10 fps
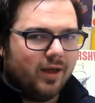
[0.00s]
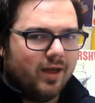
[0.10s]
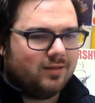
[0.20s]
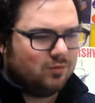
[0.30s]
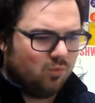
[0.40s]

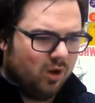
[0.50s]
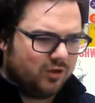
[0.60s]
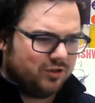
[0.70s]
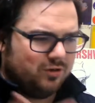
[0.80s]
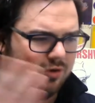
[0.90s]
I didn't
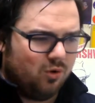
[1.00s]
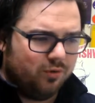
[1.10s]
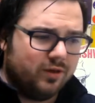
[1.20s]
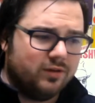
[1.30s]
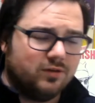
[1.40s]
watch it the whole
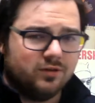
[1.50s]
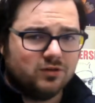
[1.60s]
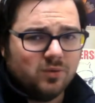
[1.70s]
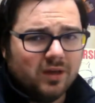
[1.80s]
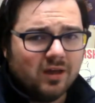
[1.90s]
thing until
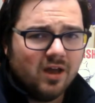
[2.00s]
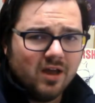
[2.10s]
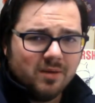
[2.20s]
this week.